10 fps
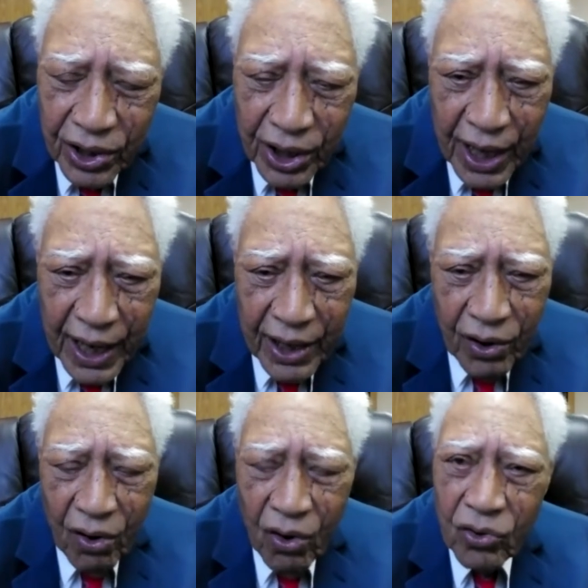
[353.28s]
And they had
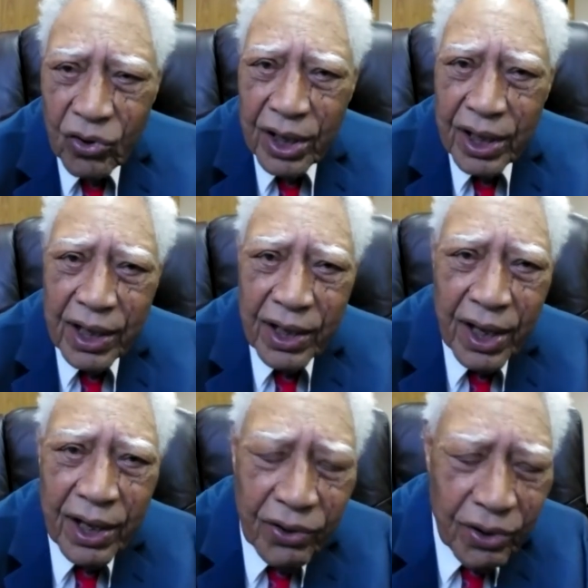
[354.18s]
all
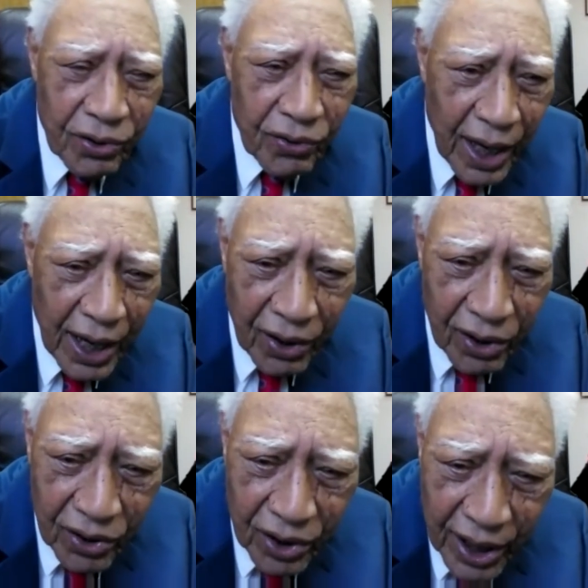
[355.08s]
you had
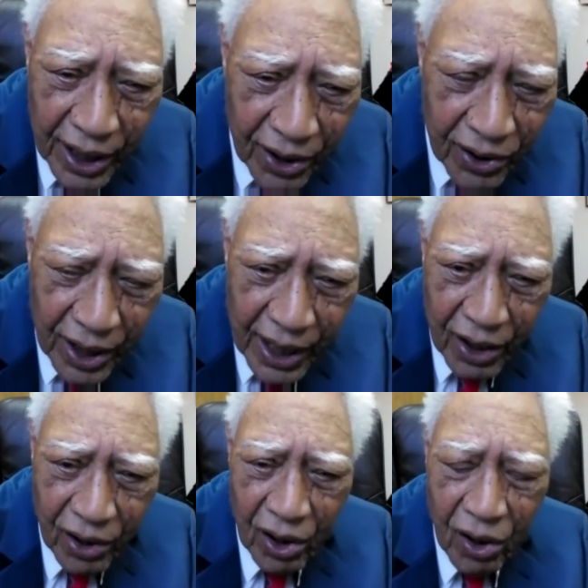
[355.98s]
a had had
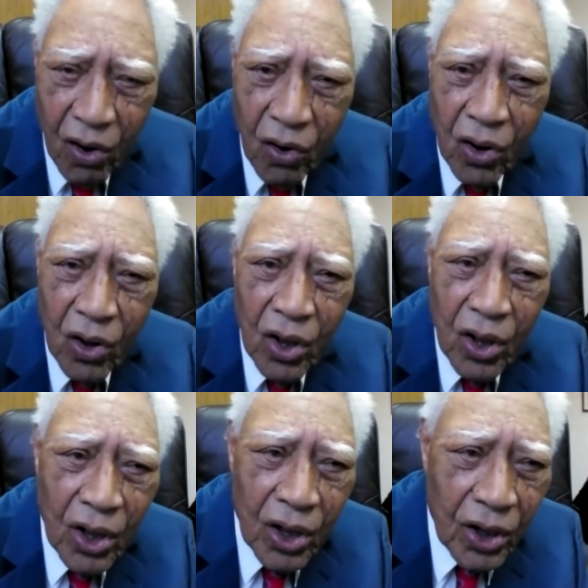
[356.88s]
a law
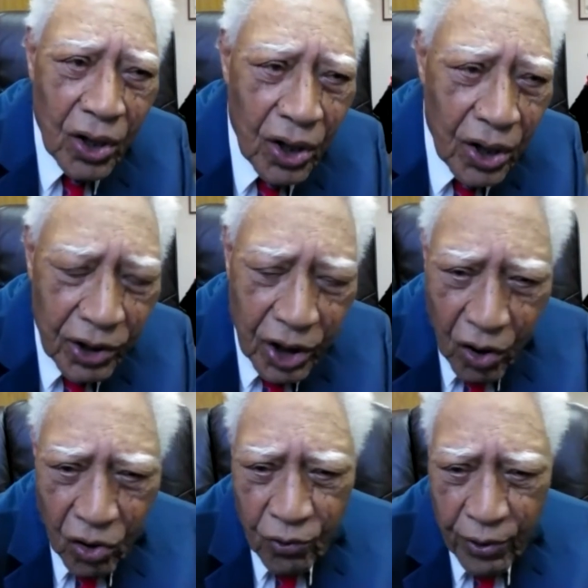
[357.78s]

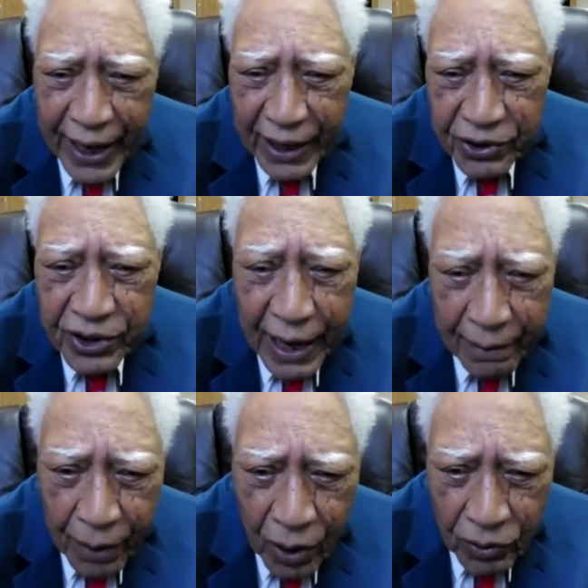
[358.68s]
called reckless
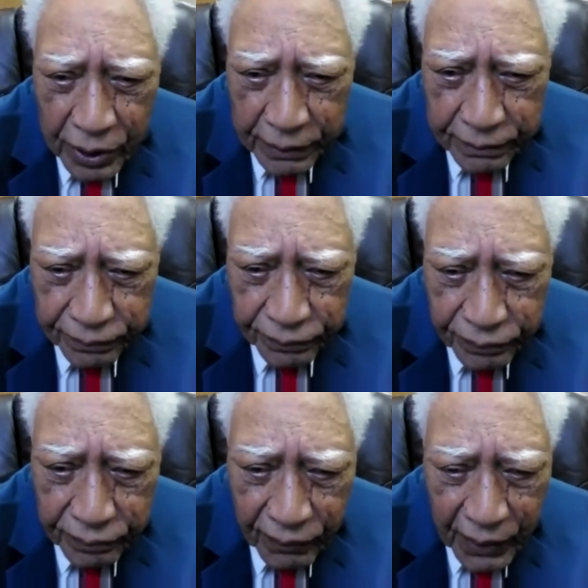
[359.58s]
eyeballing.
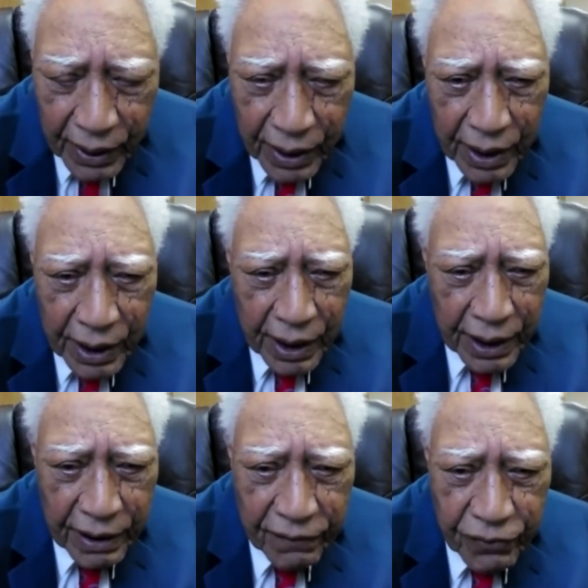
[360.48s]

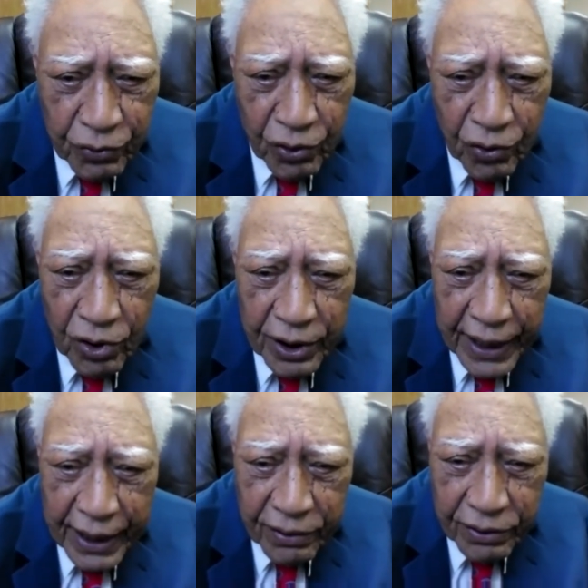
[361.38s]
If you are going
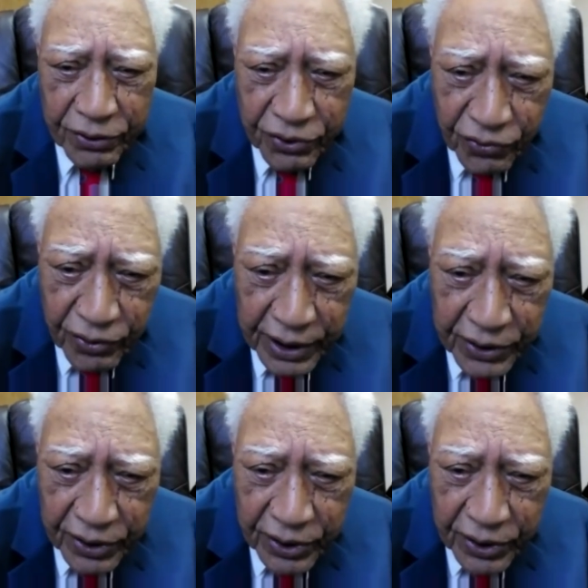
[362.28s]
down the streets